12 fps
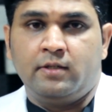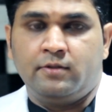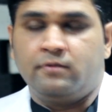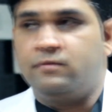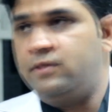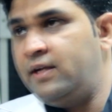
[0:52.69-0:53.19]
you
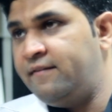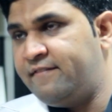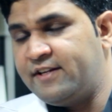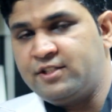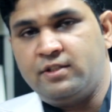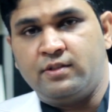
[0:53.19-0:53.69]
know
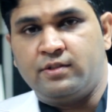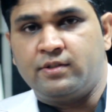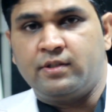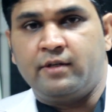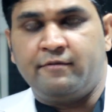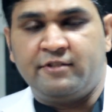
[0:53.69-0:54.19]

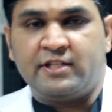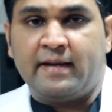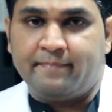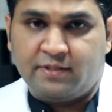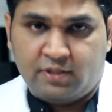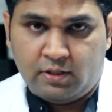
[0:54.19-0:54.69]
infections uh, which
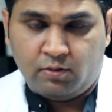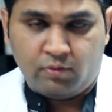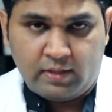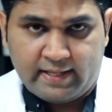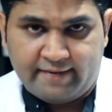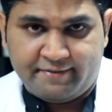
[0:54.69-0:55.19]
happens in the
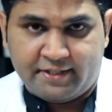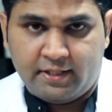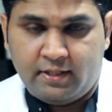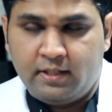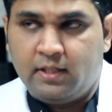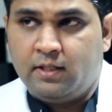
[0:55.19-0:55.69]
oral cavity,